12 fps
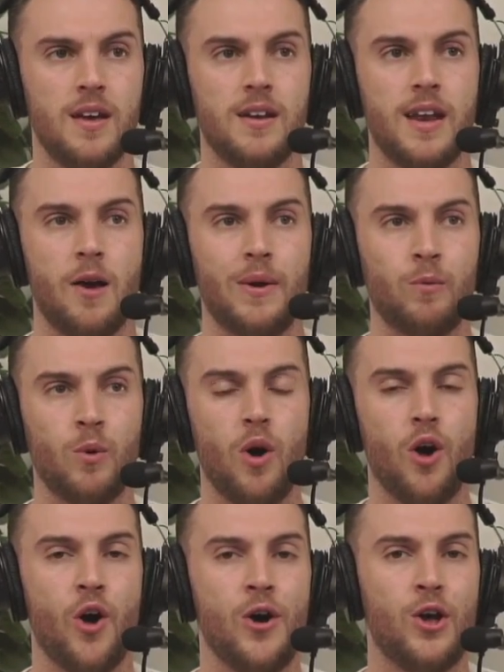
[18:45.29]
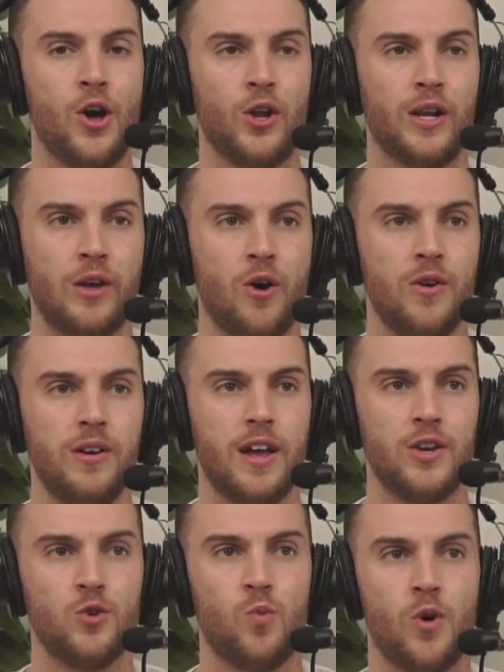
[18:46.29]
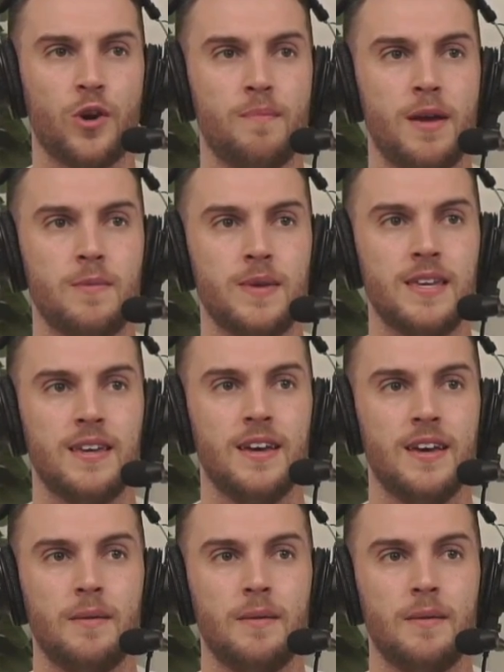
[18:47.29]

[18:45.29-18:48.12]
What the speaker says: Now, it will hurt early on, and you want to maybe